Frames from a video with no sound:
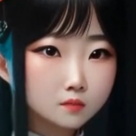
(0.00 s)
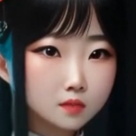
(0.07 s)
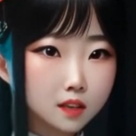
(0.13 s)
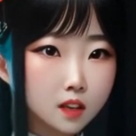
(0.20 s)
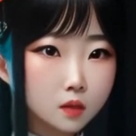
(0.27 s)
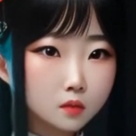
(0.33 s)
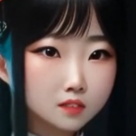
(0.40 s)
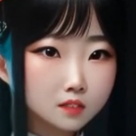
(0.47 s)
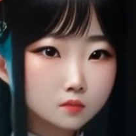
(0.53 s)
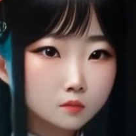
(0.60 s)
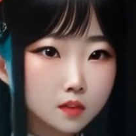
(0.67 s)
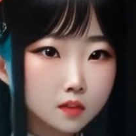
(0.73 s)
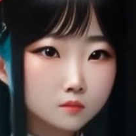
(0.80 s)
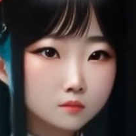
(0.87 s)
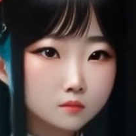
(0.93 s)
of the haunted
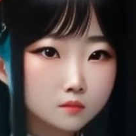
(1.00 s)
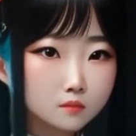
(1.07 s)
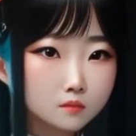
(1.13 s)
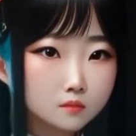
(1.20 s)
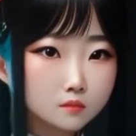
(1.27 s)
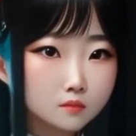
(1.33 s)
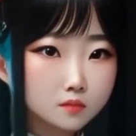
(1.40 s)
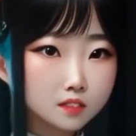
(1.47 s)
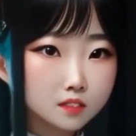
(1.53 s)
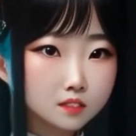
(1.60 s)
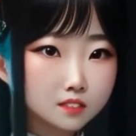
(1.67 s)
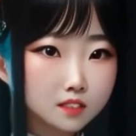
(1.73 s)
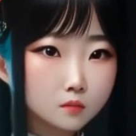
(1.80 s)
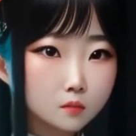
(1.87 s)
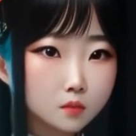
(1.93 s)
room. She
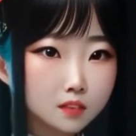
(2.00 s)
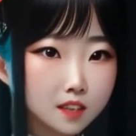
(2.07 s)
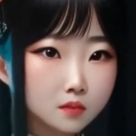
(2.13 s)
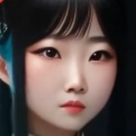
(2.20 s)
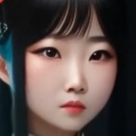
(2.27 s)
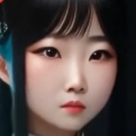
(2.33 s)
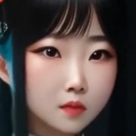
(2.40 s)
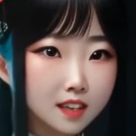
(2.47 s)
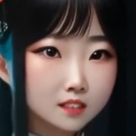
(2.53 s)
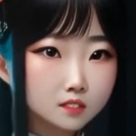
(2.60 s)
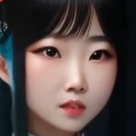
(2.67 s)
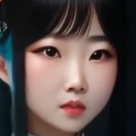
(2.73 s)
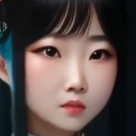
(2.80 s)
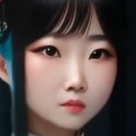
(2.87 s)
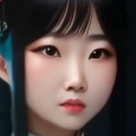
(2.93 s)
stumbled out of the
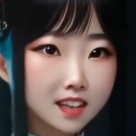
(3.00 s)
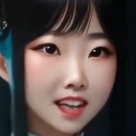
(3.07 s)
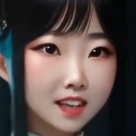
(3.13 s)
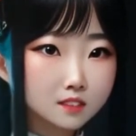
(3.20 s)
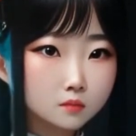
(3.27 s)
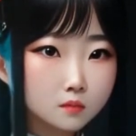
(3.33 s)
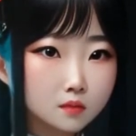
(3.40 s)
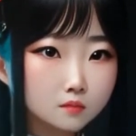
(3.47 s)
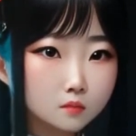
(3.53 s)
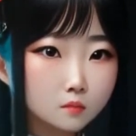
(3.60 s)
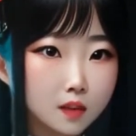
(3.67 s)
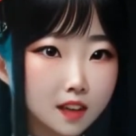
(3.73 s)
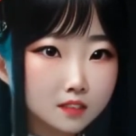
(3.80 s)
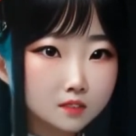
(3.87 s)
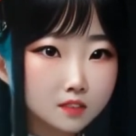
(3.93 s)
mansion, gasping for
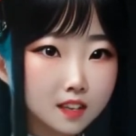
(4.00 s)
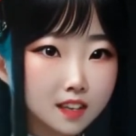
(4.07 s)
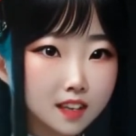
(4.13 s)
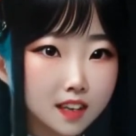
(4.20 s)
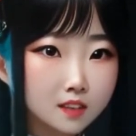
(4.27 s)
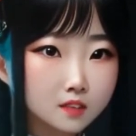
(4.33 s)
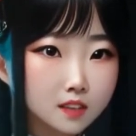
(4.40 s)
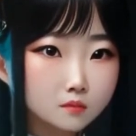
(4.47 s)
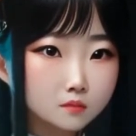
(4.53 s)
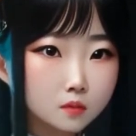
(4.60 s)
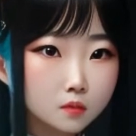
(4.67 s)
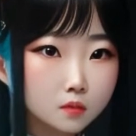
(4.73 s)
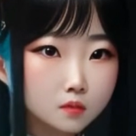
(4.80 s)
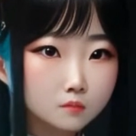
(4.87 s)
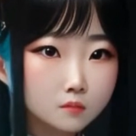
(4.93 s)
breath, and never
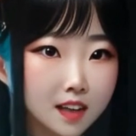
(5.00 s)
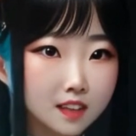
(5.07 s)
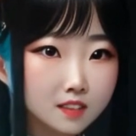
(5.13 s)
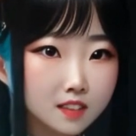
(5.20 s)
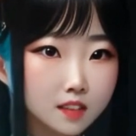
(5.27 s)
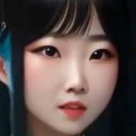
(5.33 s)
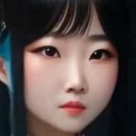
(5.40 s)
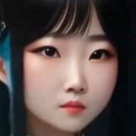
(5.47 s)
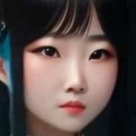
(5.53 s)
looked back.